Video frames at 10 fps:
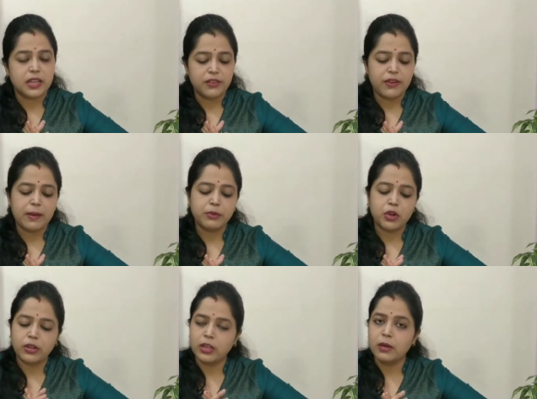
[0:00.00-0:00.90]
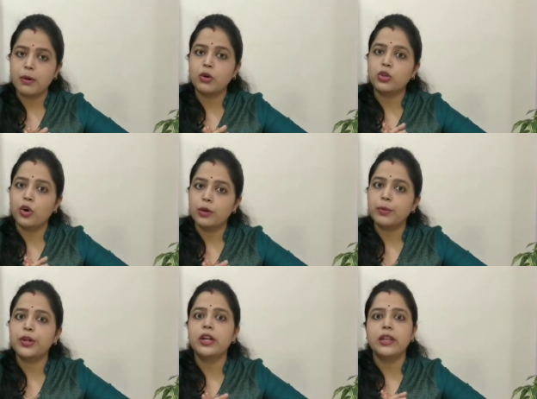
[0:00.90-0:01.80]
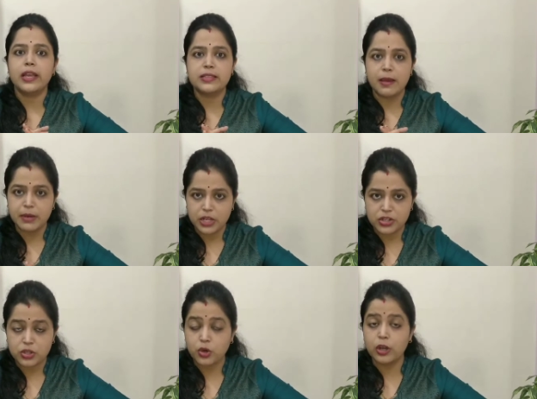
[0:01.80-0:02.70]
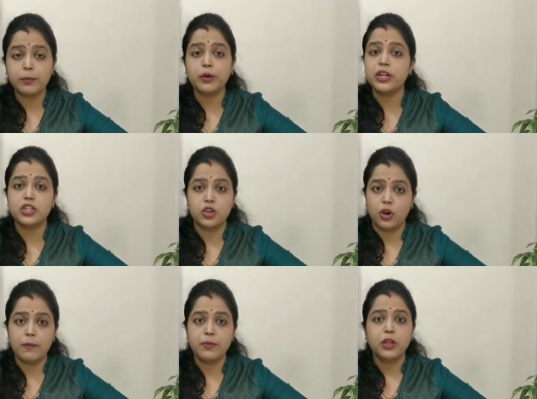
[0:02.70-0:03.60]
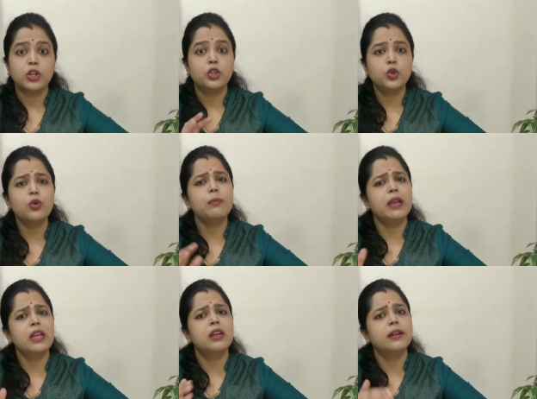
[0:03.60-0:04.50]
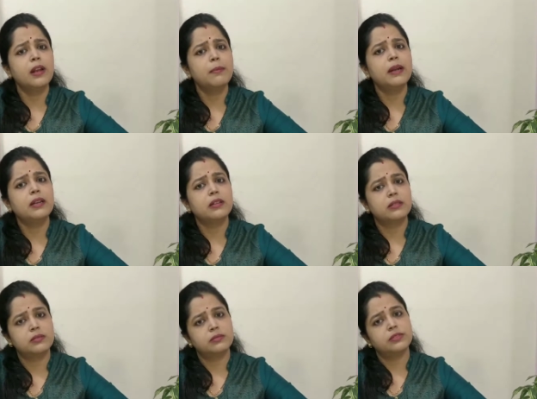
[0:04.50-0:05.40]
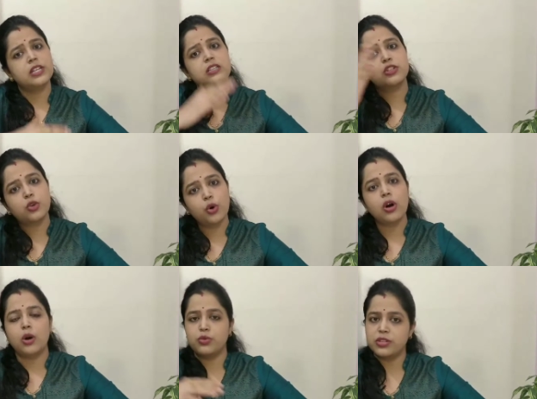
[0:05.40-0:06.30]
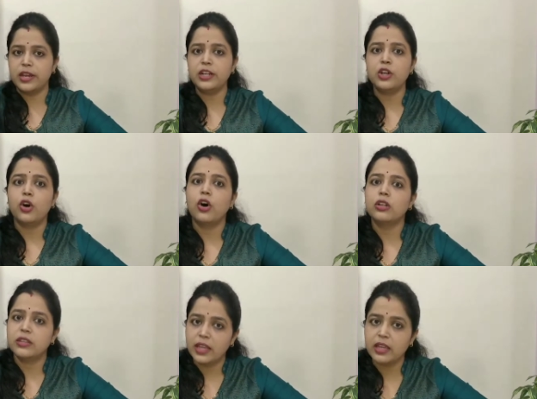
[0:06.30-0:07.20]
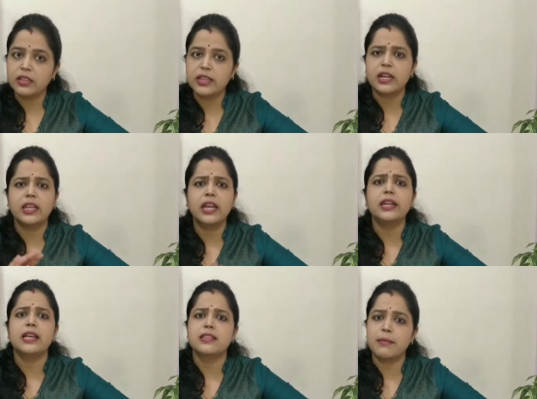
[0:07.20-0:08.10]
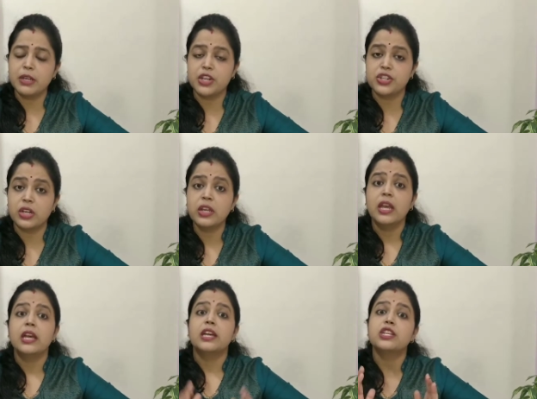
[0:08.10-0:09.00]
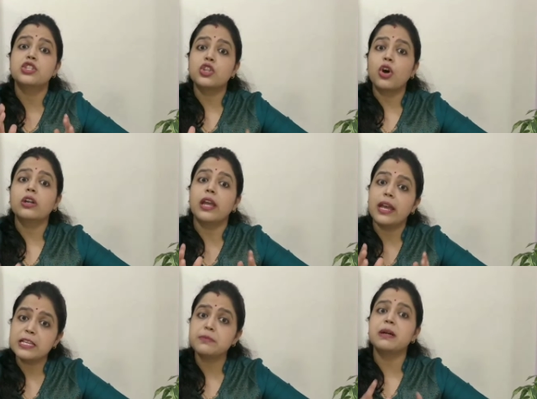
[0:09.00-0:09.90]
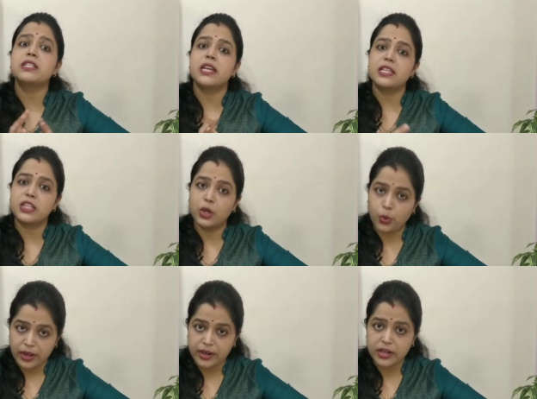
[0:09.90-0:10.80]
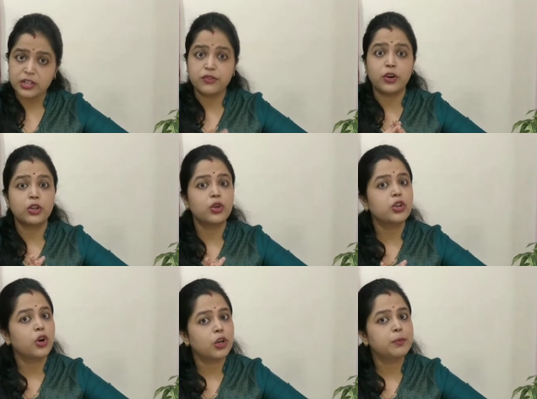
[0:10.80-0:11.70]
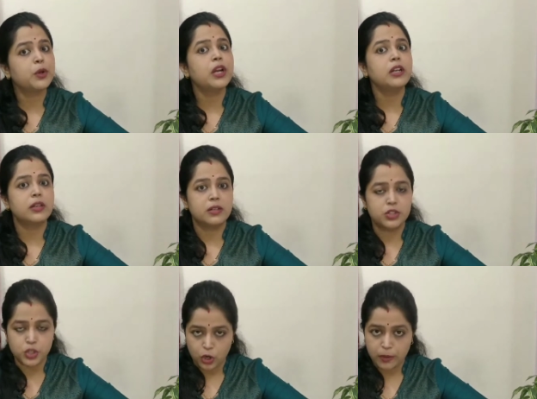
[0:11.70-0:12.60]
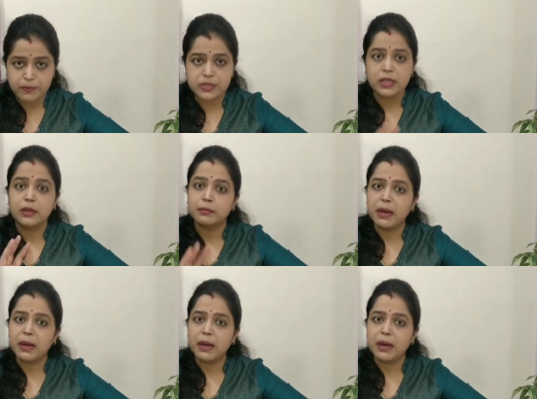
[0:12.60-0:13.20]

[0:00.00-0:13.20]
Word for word: If I am talking about corporate examination, corporate job, you may little bit just go outside or think that GATE examination is not as much as required for your corporate jobs.